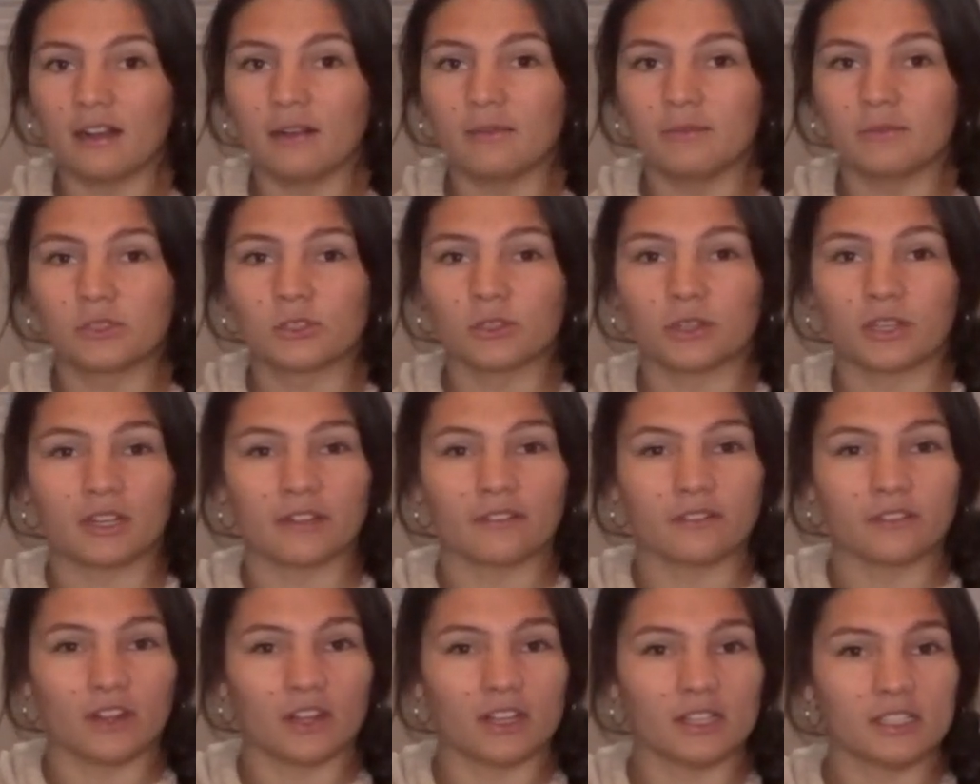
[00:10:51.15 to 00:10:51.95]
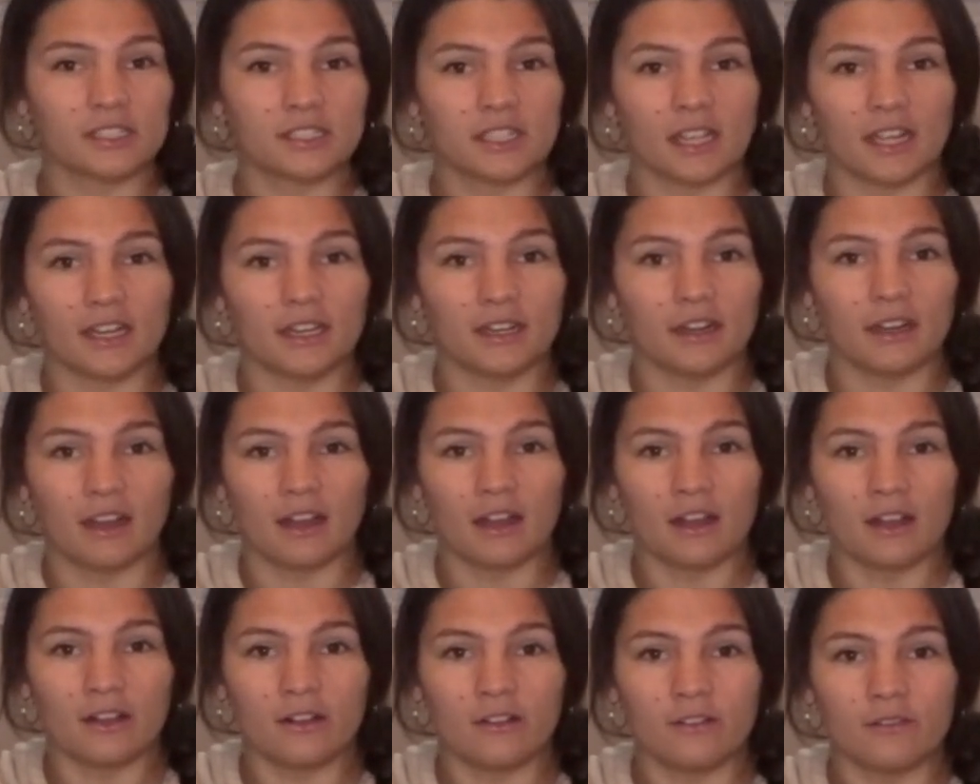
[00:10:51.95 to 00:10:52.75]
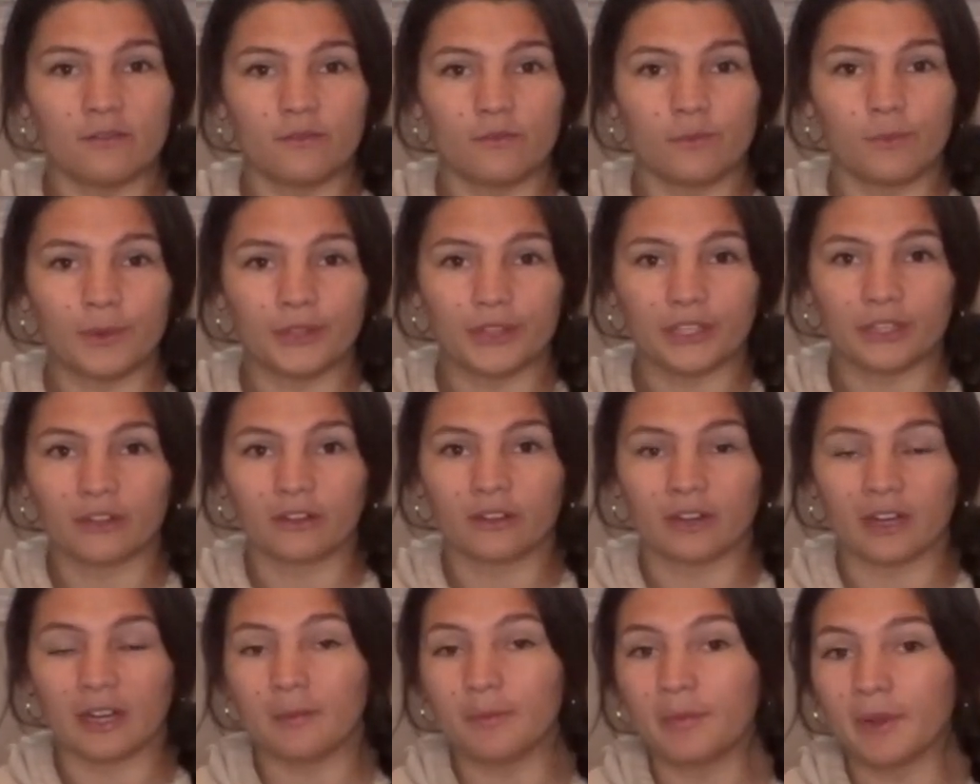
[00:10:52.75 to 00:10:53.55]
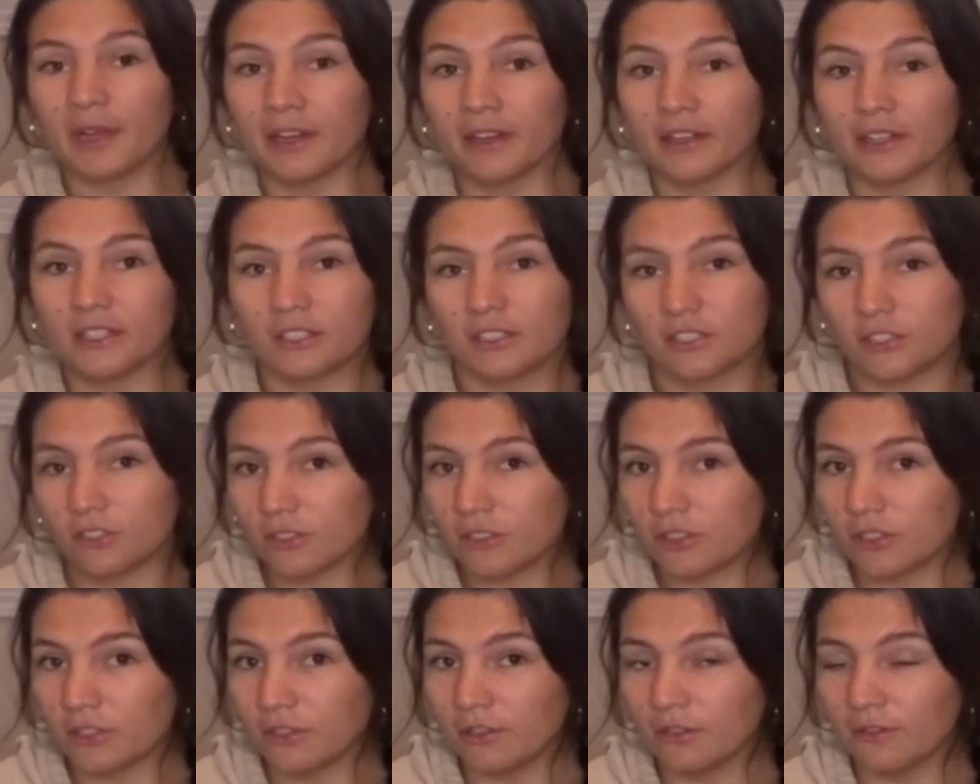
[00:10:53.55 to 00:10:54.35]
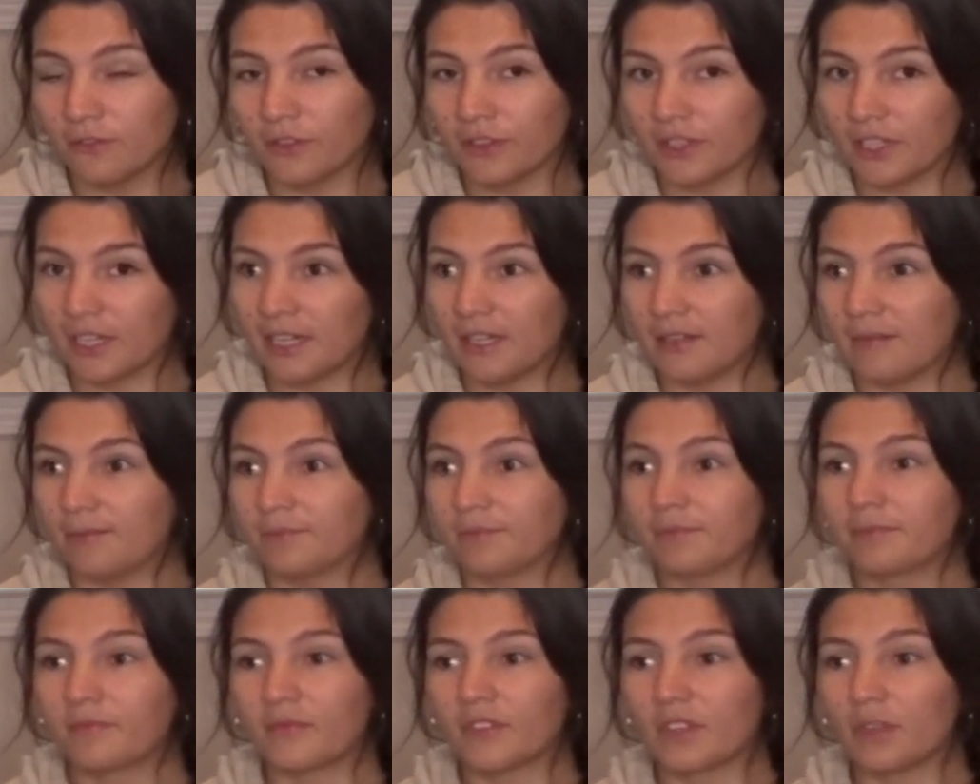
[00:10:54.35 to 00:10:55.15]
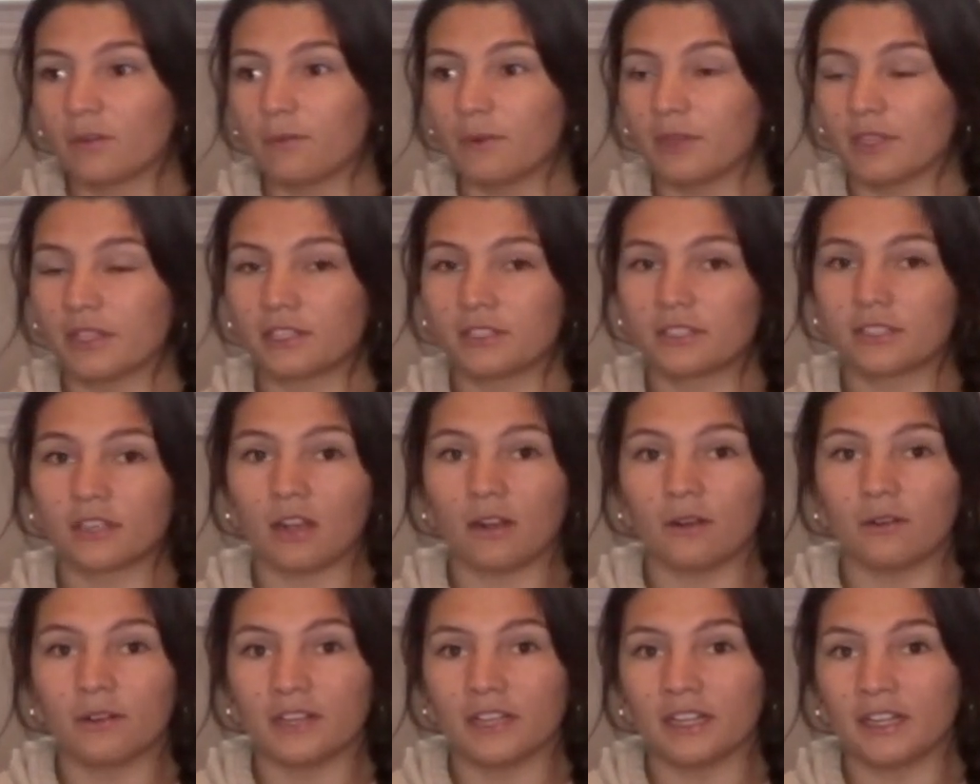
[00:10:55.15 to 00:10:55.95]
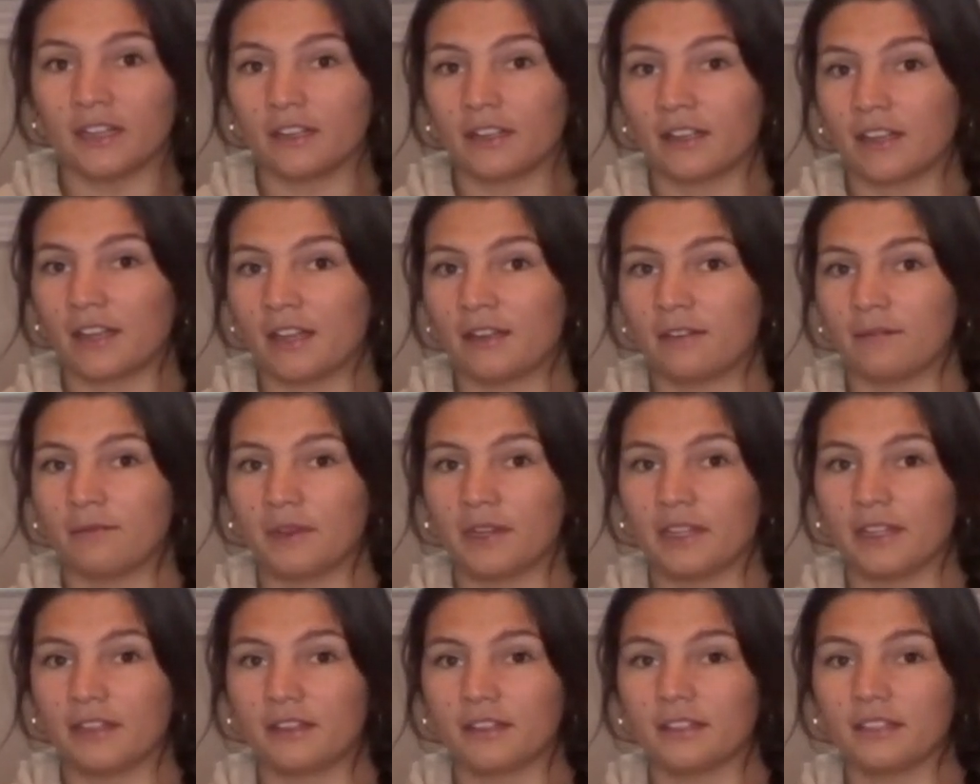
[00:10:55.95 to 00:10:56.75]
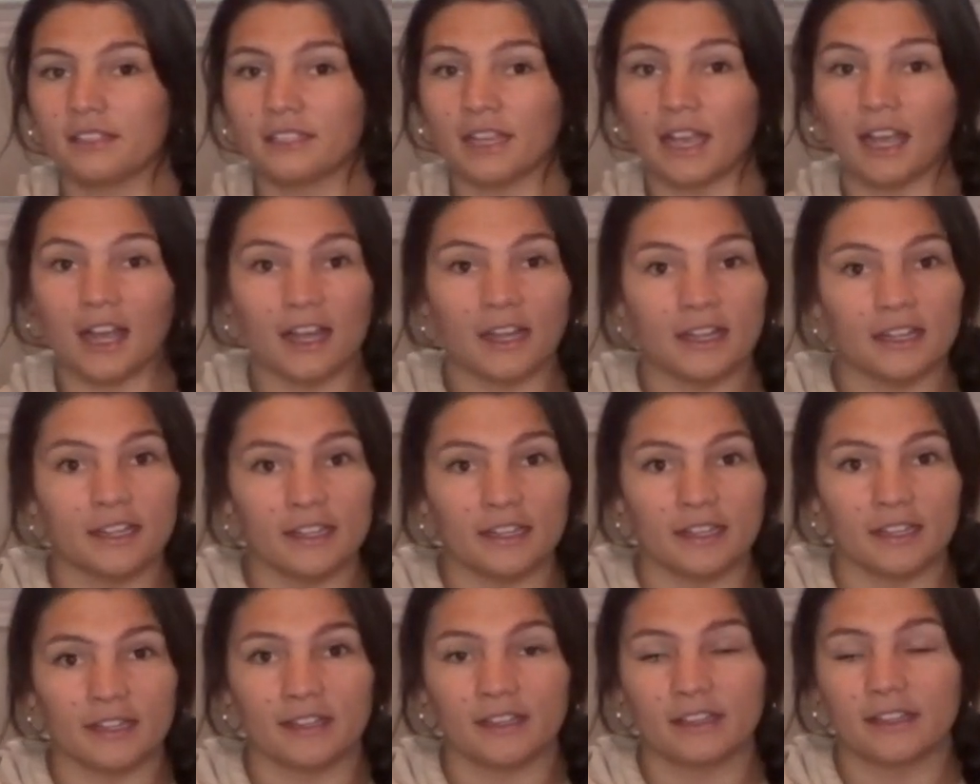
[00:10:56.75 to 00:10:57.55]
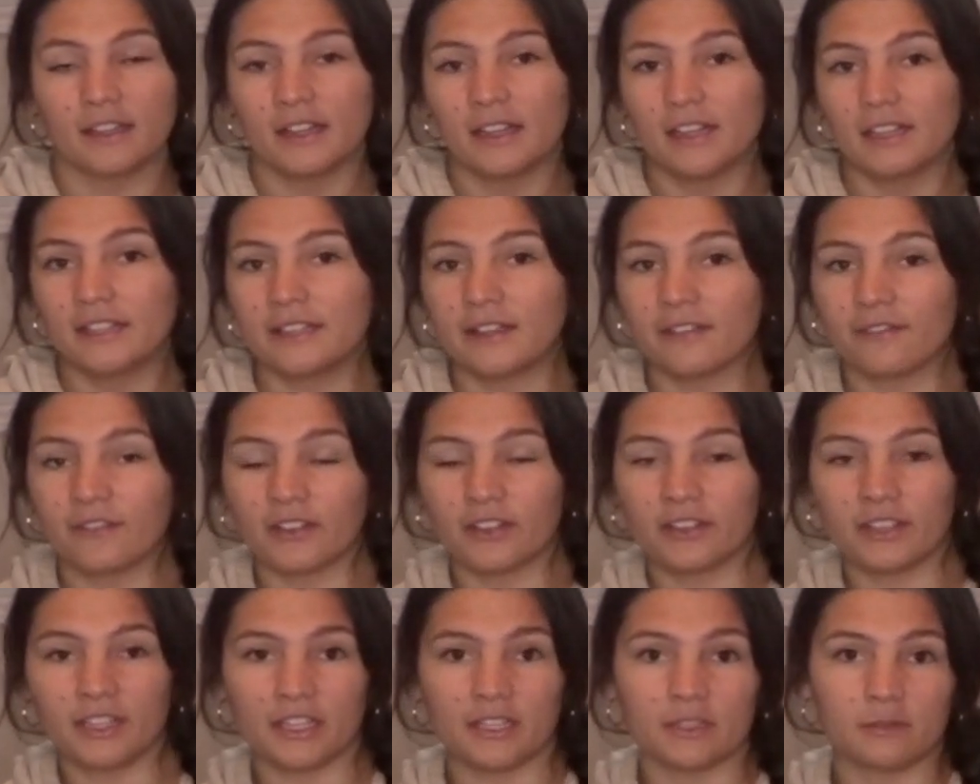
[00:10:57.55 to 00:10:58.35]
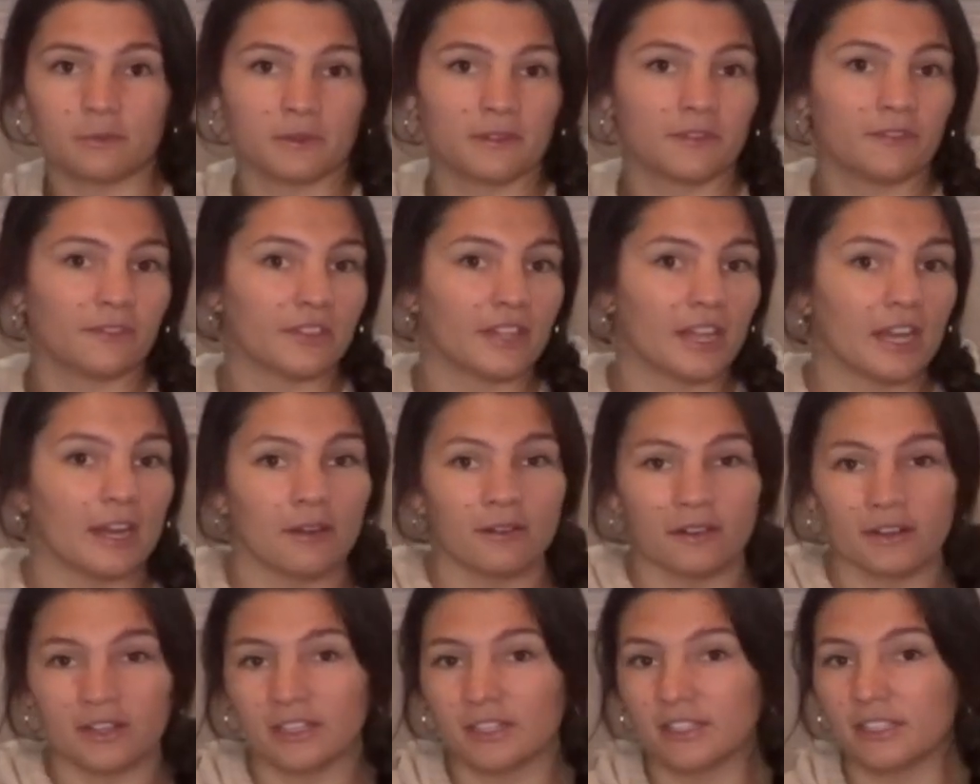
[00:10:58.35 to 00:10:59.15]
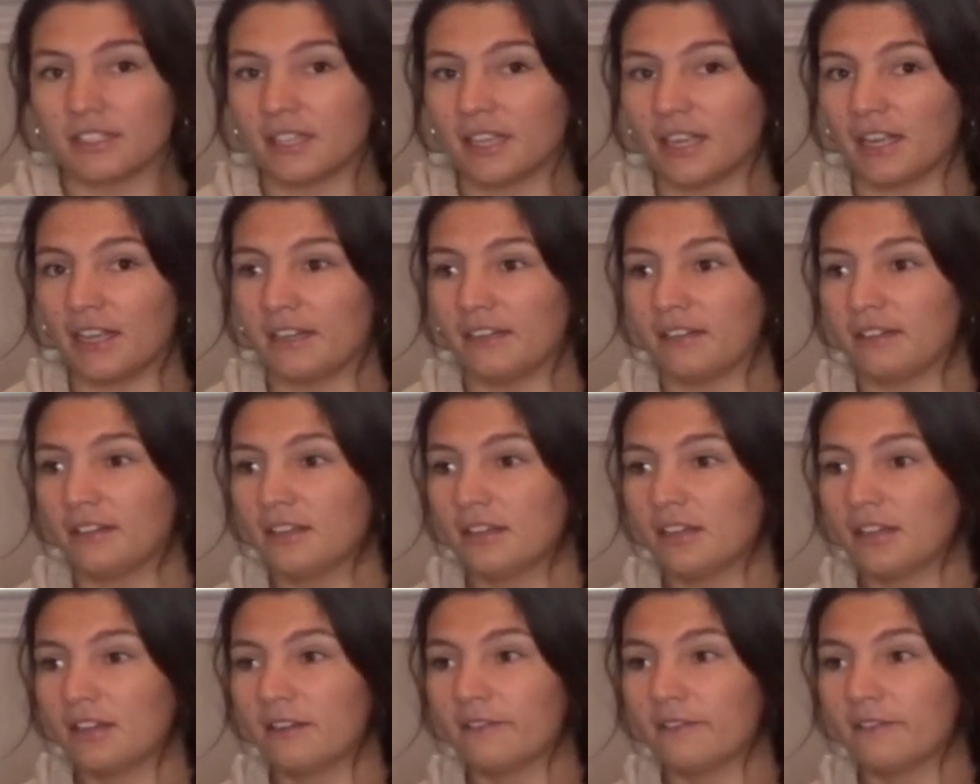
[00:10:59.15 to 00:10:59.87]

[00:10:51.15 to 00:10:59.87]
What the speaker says: sort of lost sight of what their grandparents used to do for them with sewing and with dyeing different things with flowers and